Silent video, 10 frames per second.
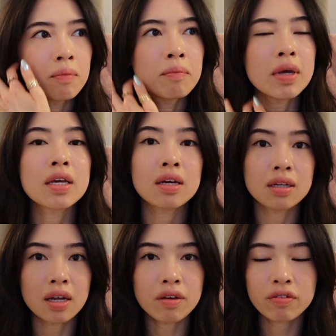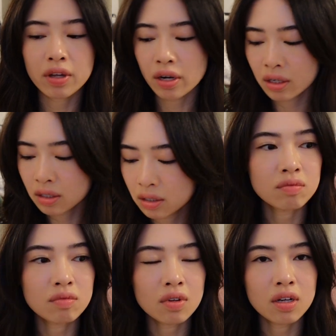making a life there.
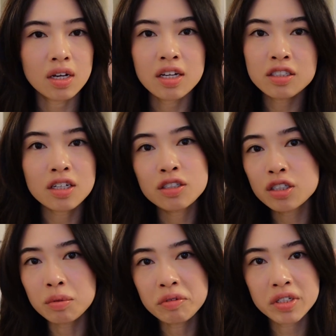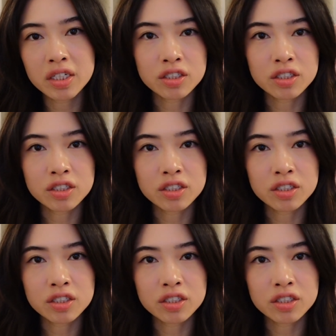It'll just be really